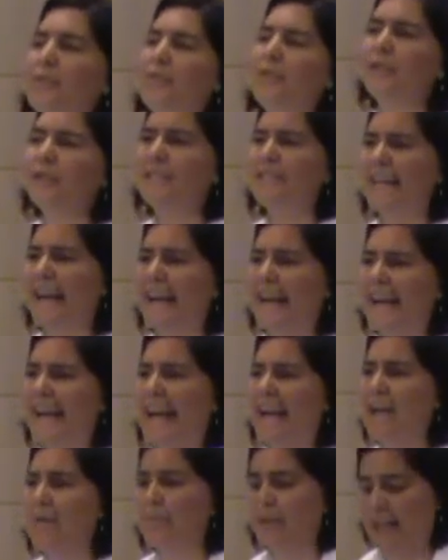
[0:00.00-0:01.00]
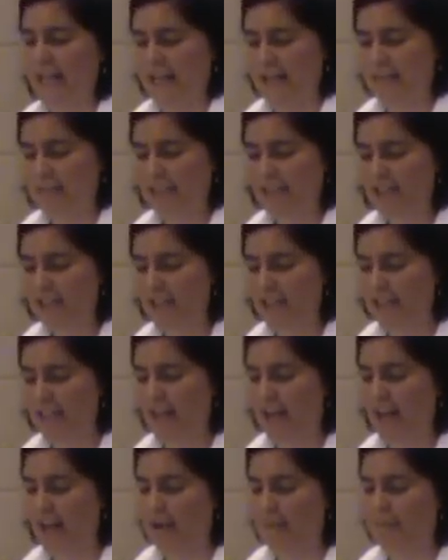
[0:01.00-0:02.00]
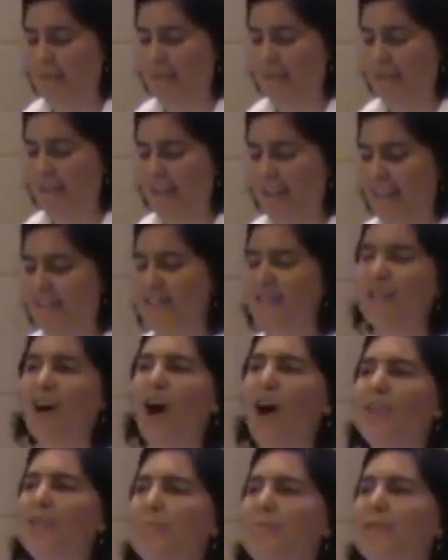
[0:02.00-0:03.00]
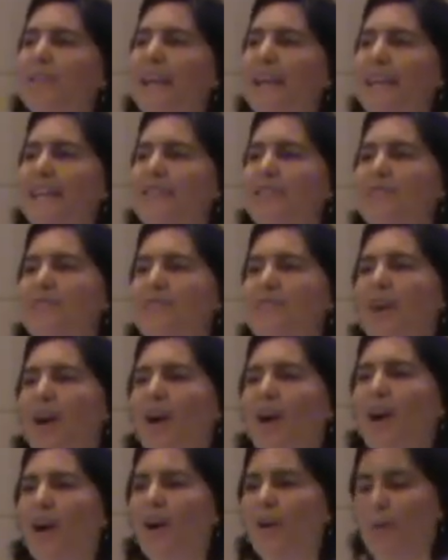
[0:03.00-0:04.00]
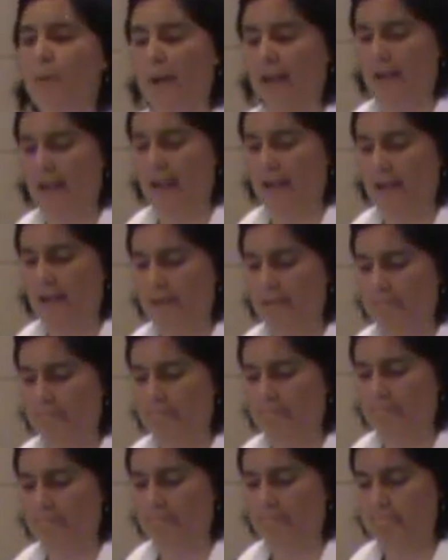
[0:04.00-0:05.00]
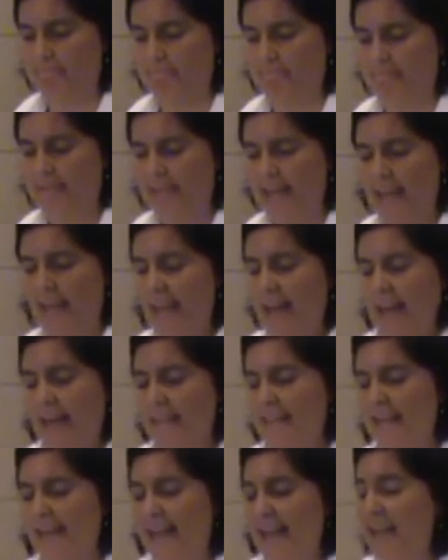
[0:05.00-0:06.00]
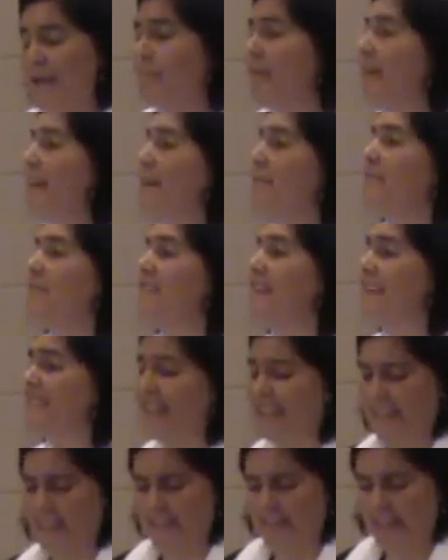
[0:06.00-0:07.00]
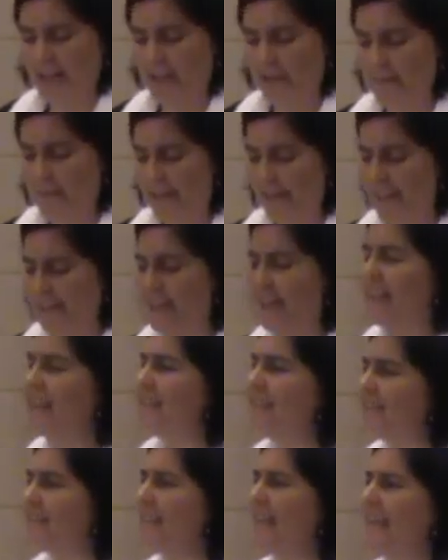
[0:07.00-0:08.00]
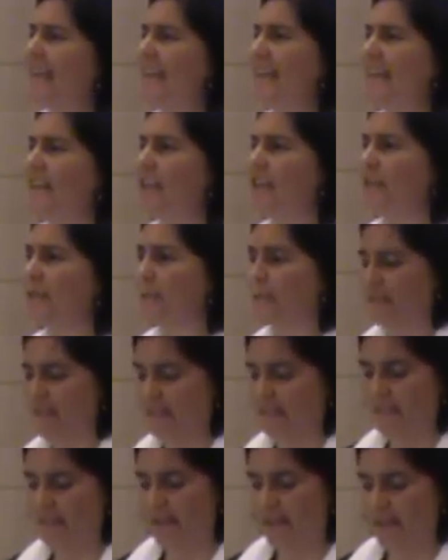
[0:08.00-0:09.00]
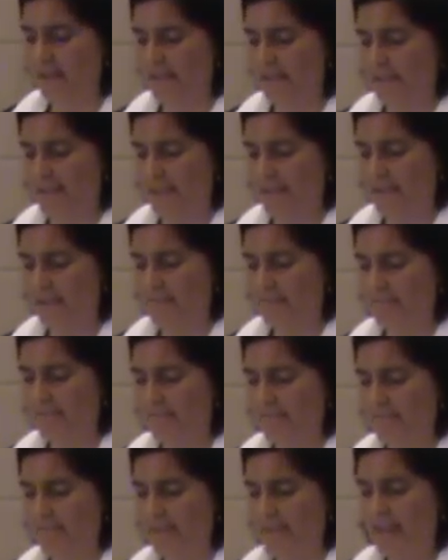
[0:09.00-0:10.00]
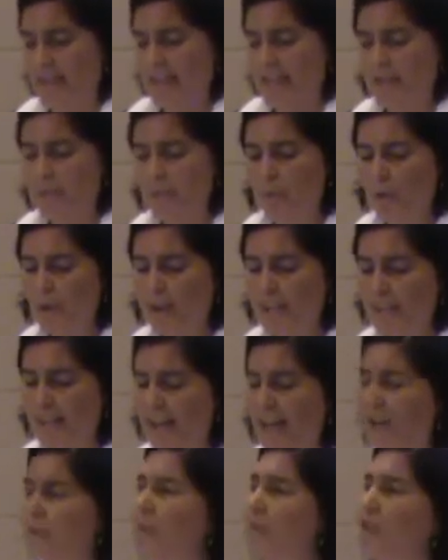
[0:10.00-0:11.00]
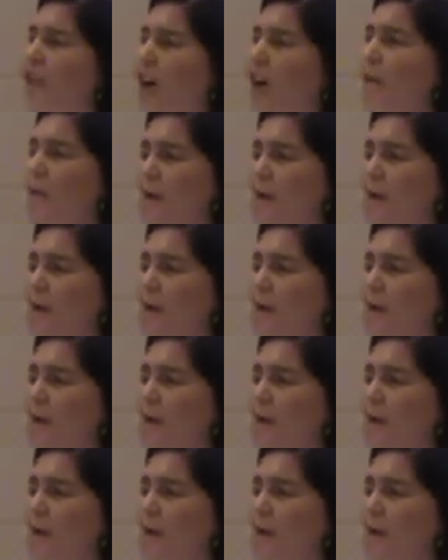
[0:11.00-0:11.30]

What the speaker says: the third day, Abraham looked up and saw the place far away. Then Abraham said to his young men, "Stay here with the donkey. The boy and I will